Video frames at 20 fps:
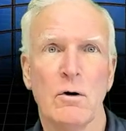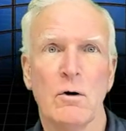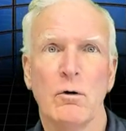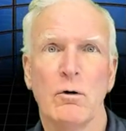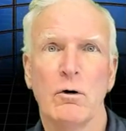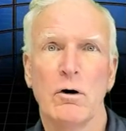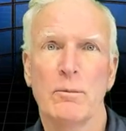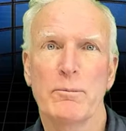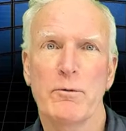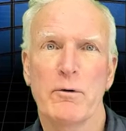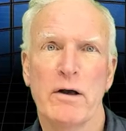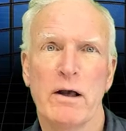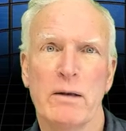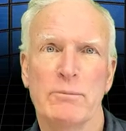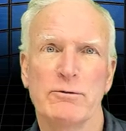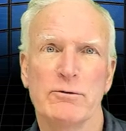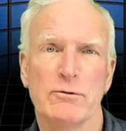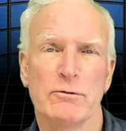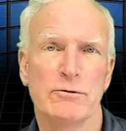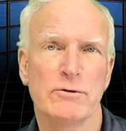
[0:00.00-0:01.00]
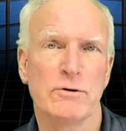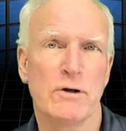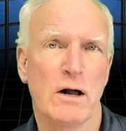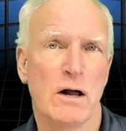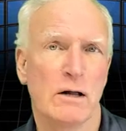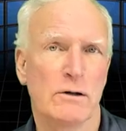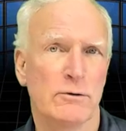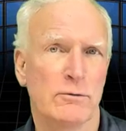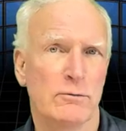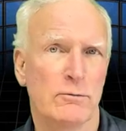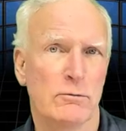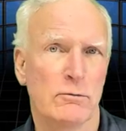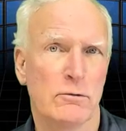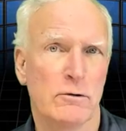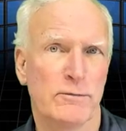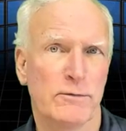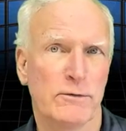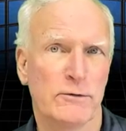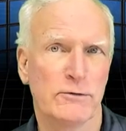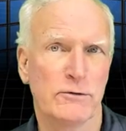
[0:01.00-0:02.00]
Or perhaps you're a doctor or
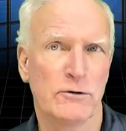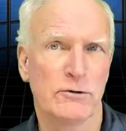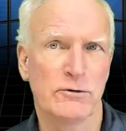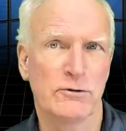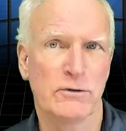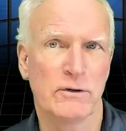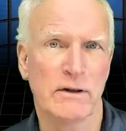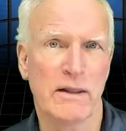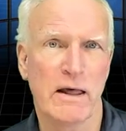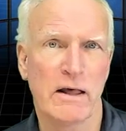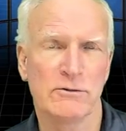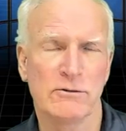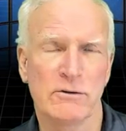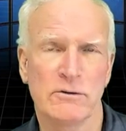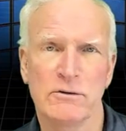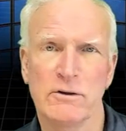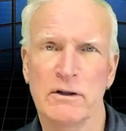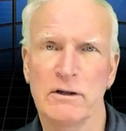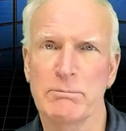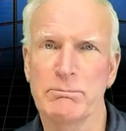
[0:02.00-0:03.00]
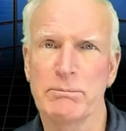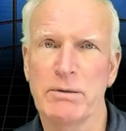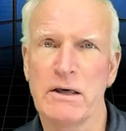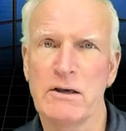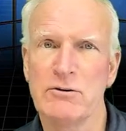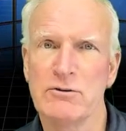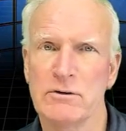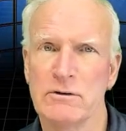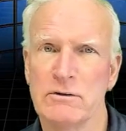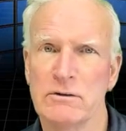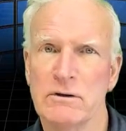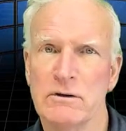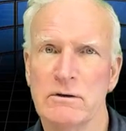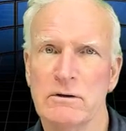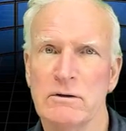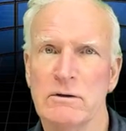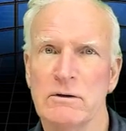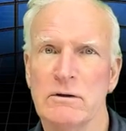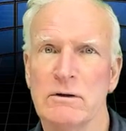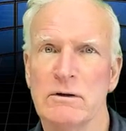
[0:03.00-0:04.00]
a physician that has to tell a patient
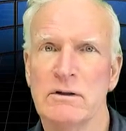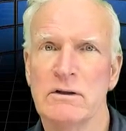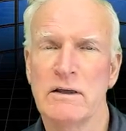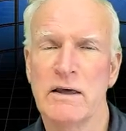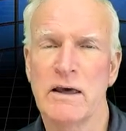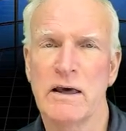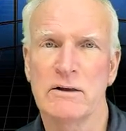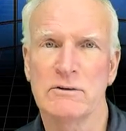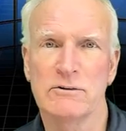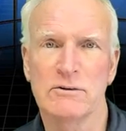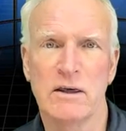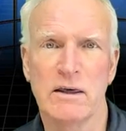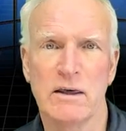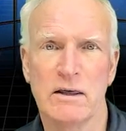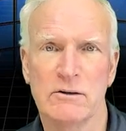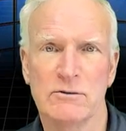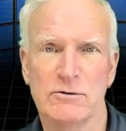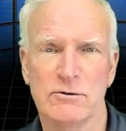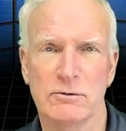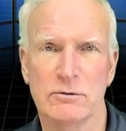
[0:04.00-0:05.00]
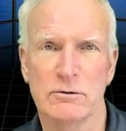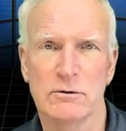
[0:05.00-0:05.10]
he has cancer.